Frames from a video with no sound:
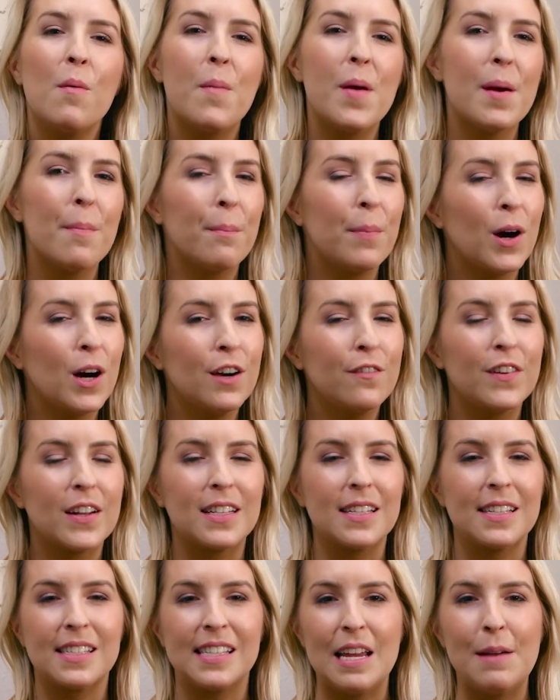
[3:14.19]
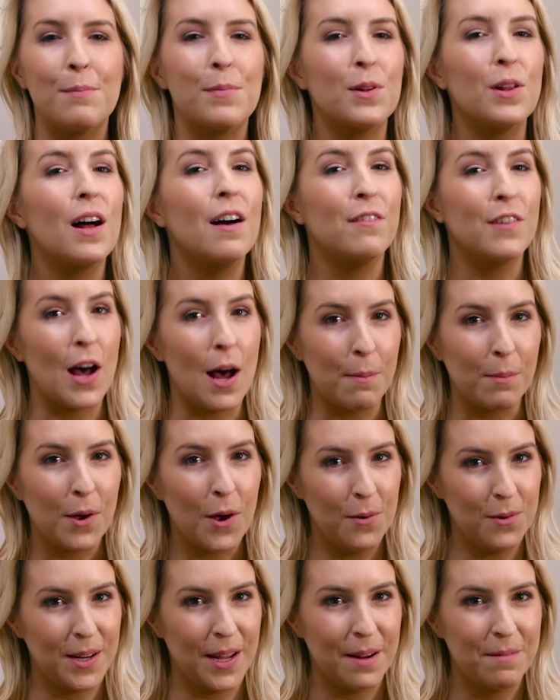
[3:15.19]
would be a perfect example of
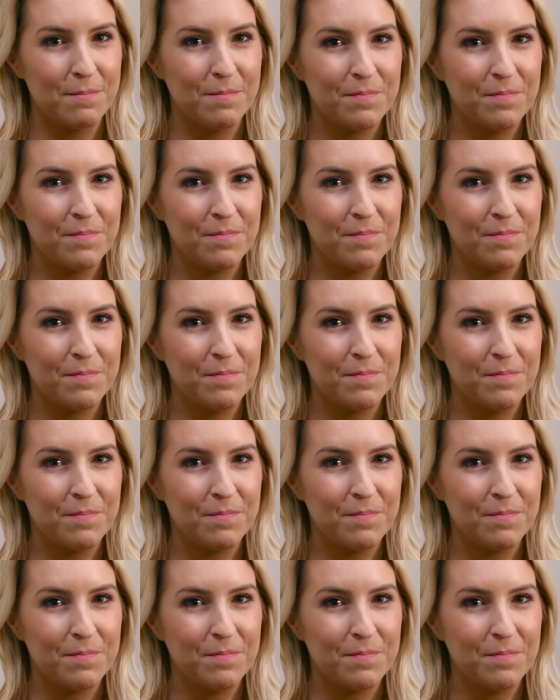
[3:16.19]
upcoding.